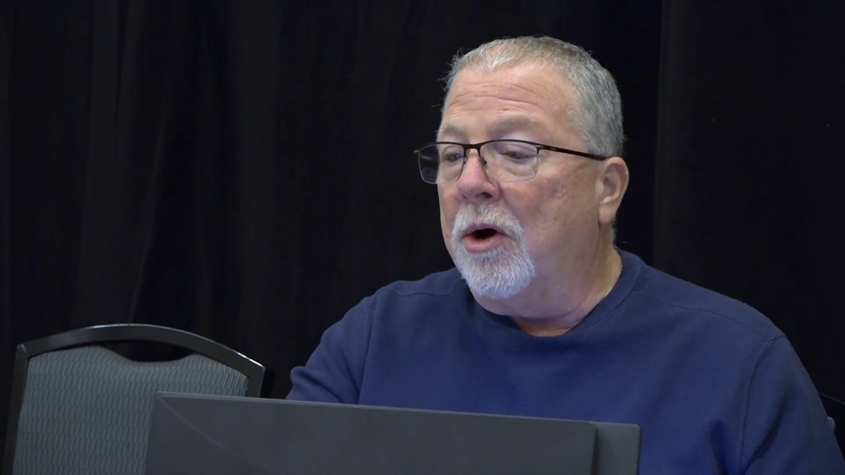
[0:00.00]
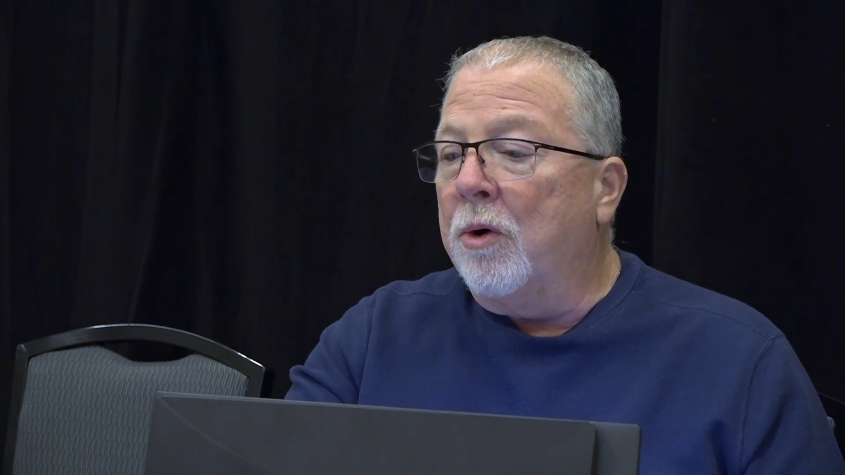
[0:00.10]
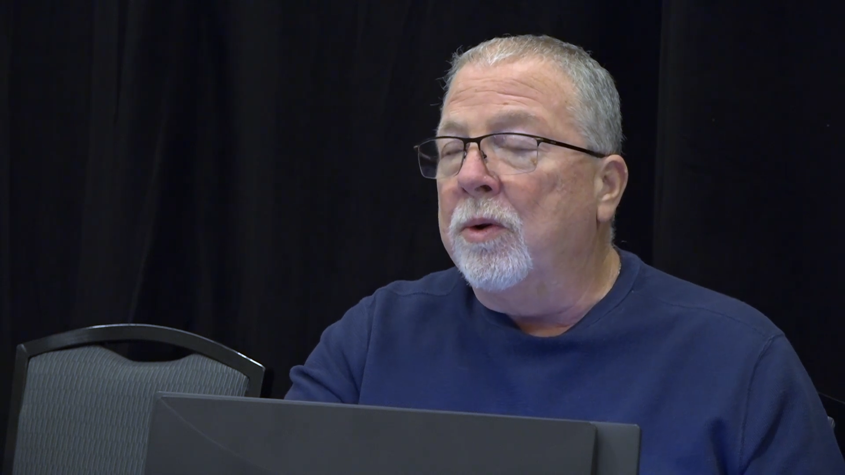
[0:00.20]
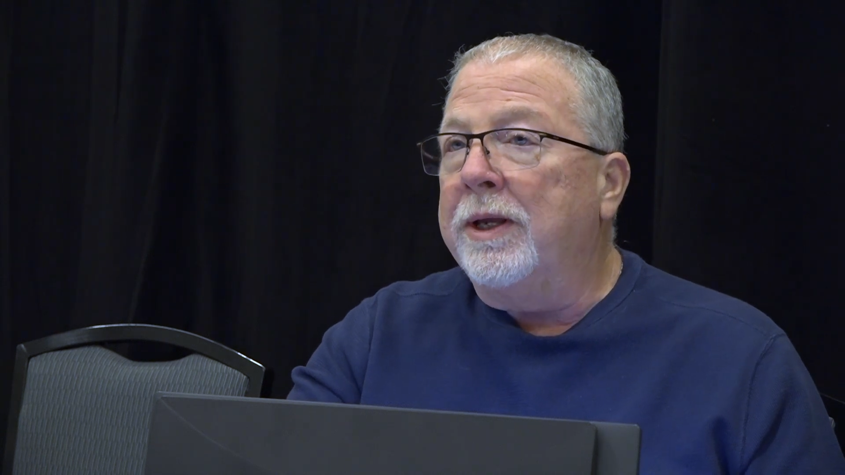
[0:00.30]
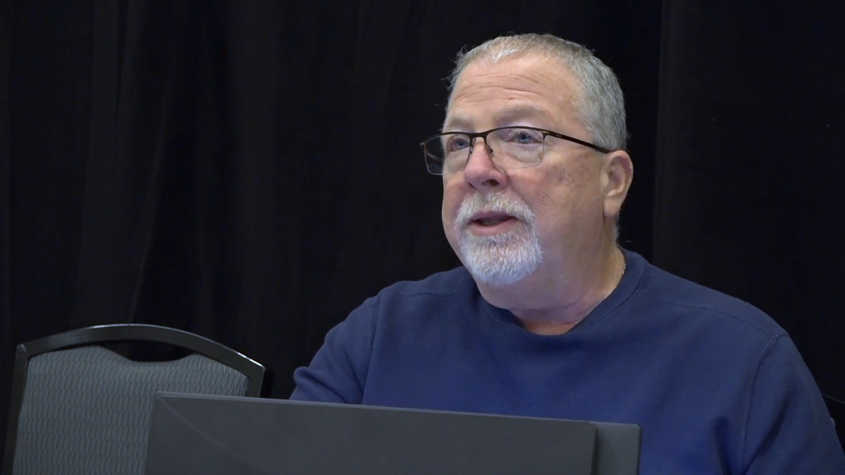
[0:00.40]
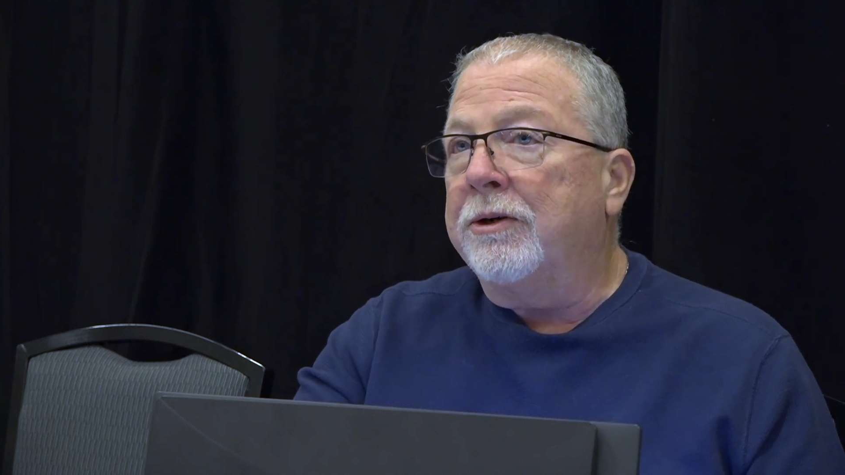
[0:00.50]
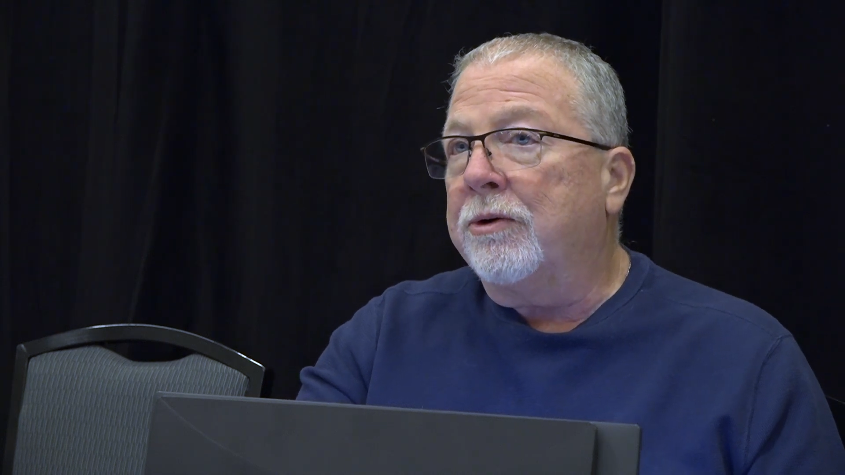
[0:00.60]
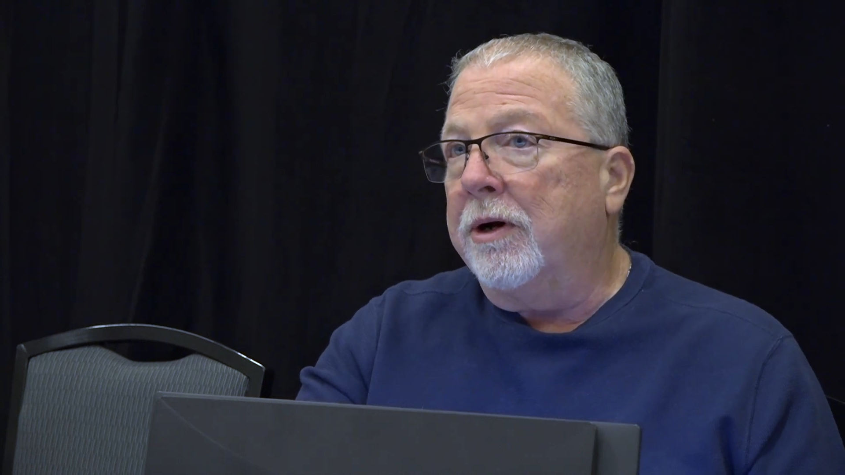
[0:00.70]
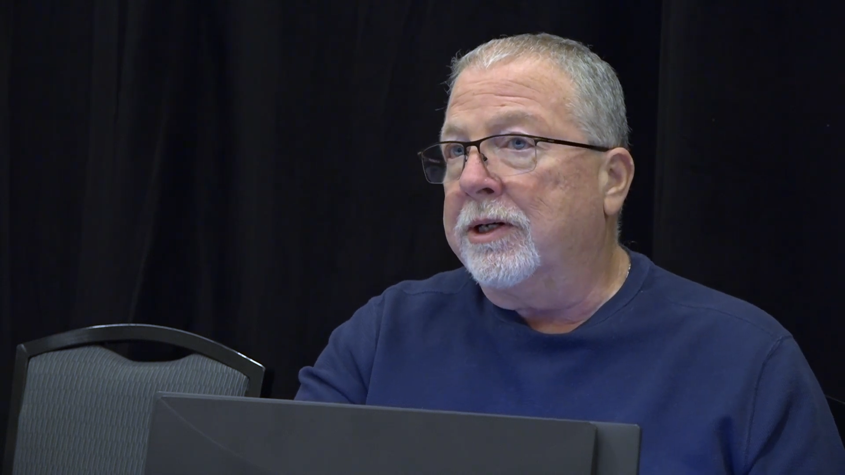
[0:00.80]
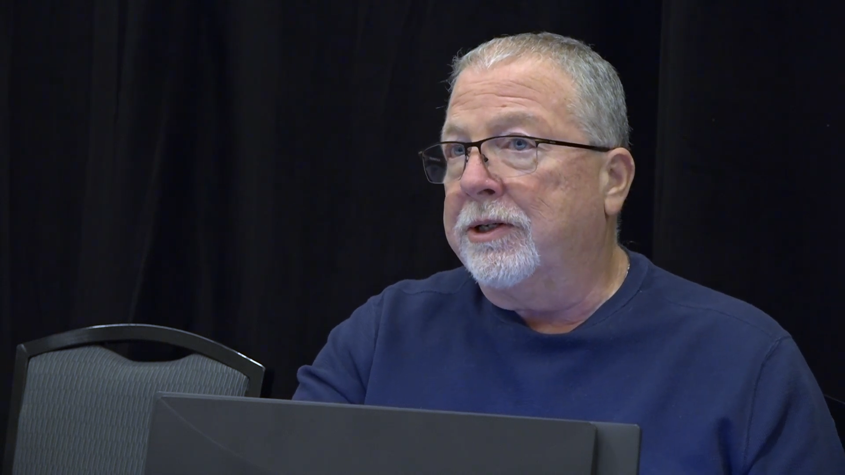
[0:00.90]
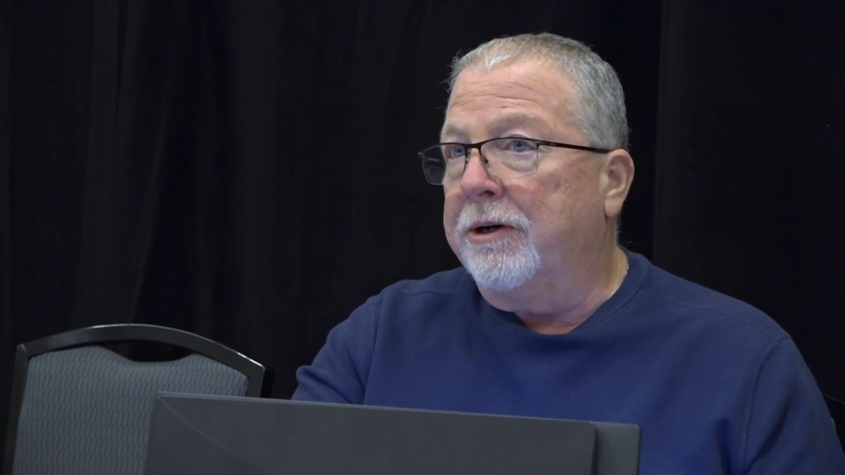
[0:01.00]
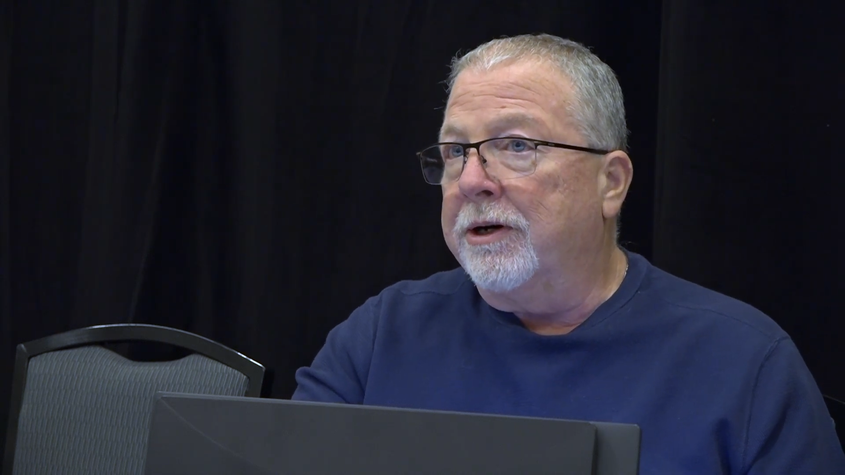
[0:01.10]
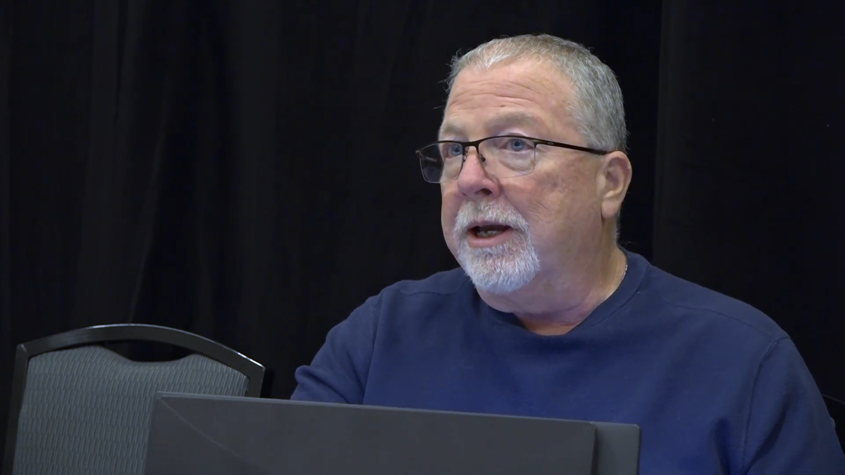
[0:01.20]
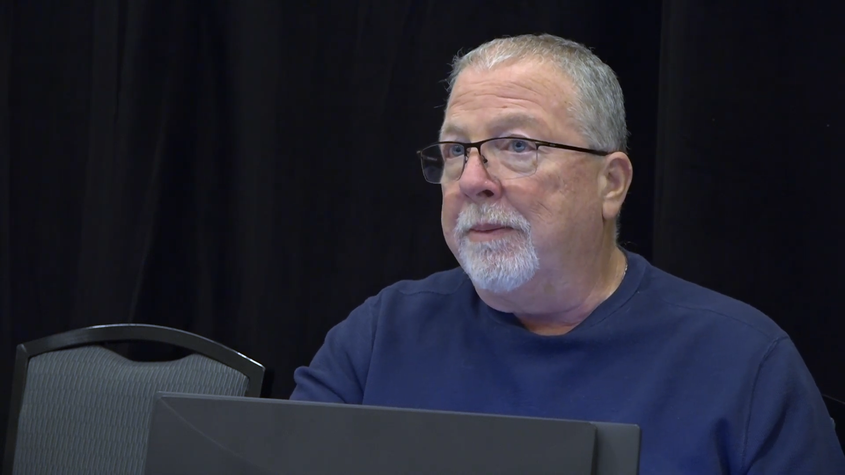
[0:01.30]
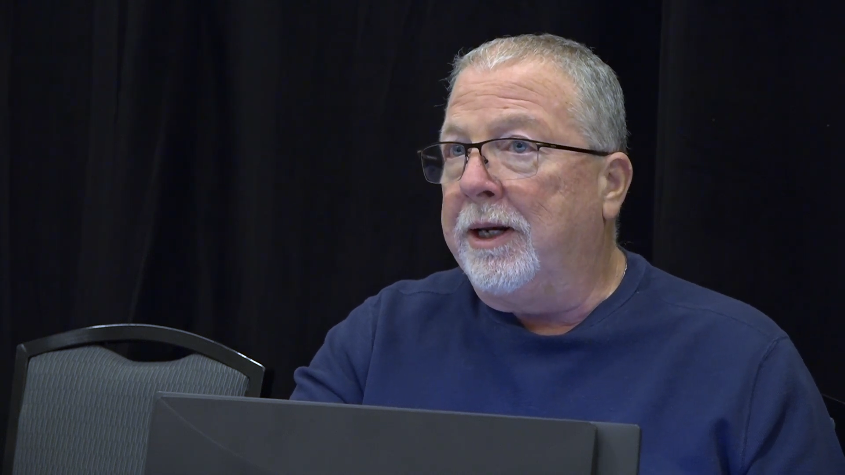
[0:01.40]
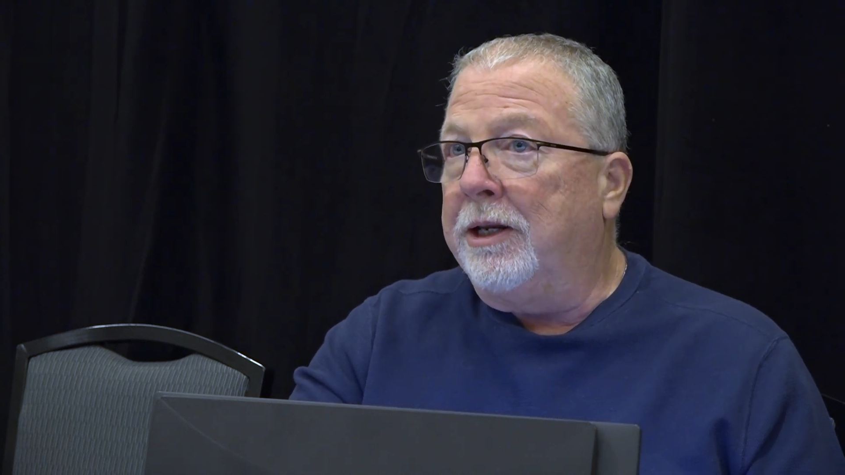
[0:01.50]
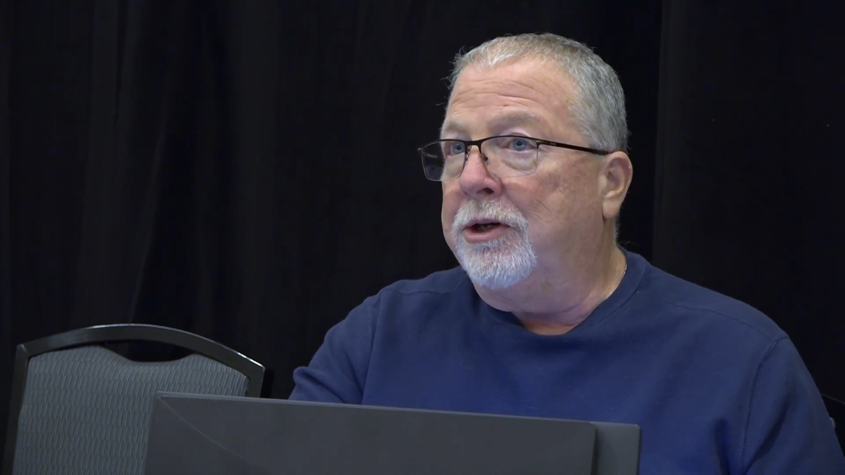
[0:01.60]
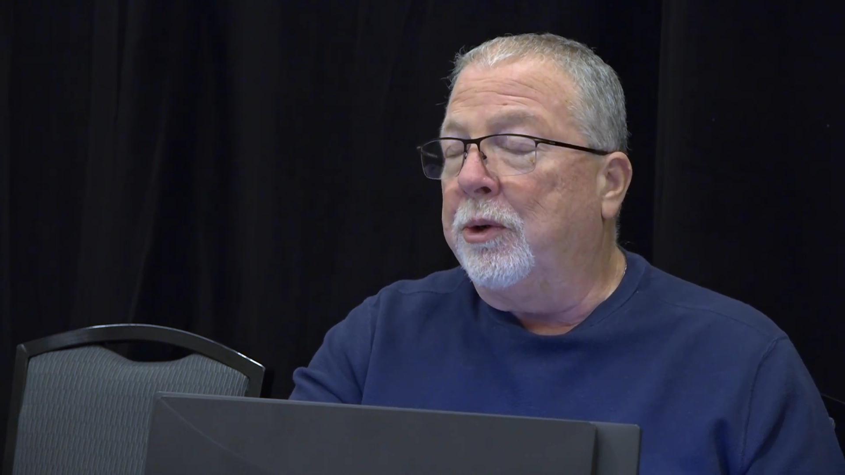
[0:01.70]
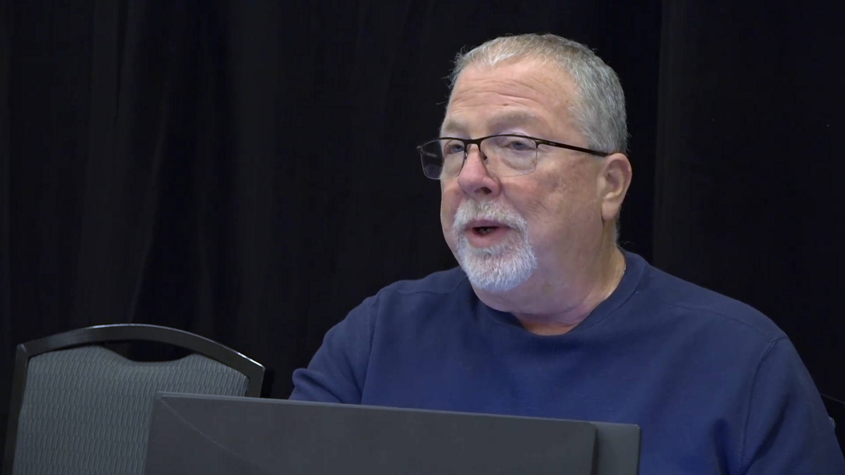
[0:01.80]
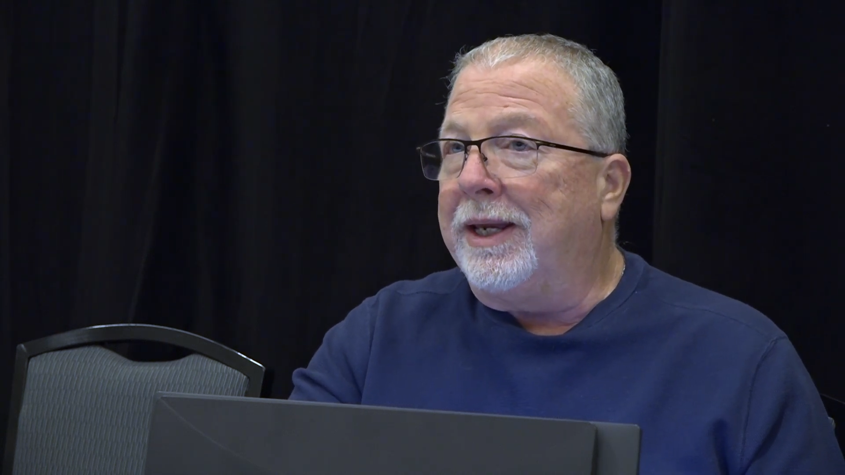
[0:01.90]
only the trucks that are coming
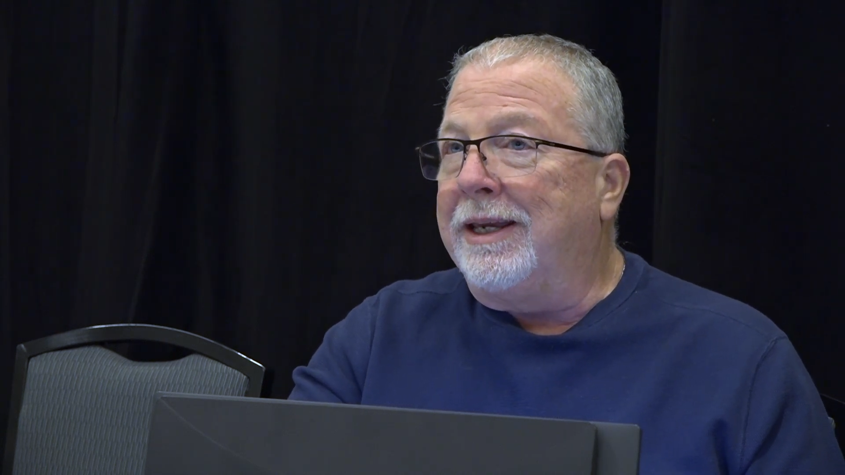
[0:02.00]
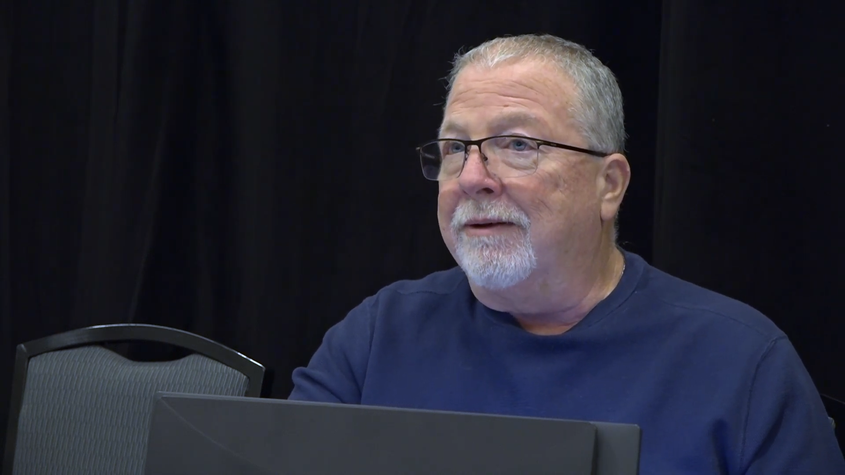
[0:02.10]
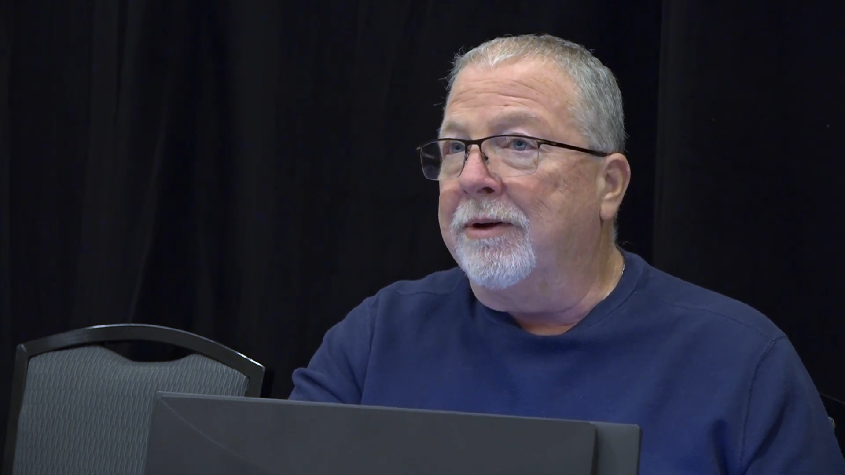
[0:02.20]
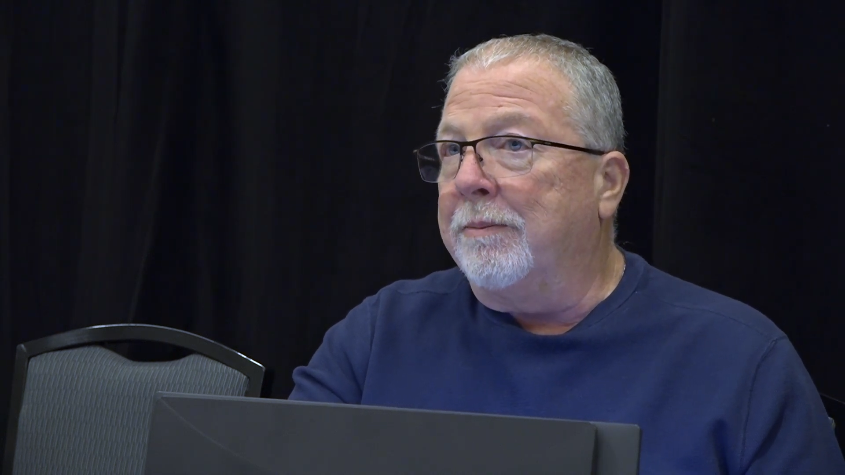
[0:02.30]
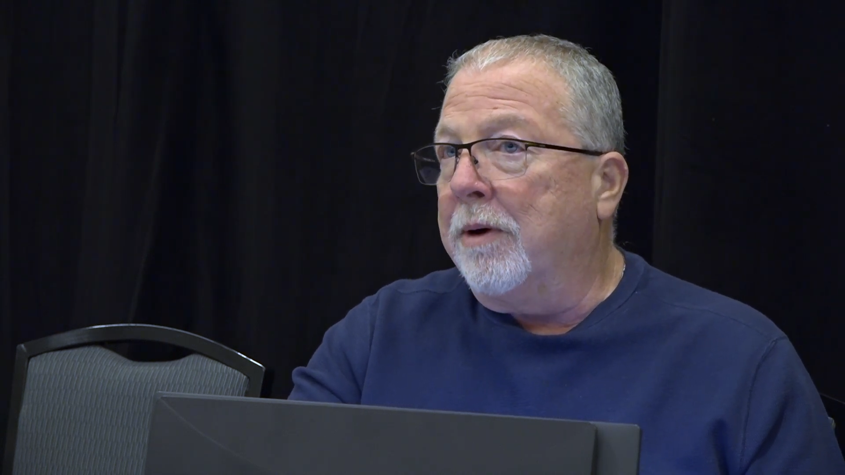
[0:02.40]
into a given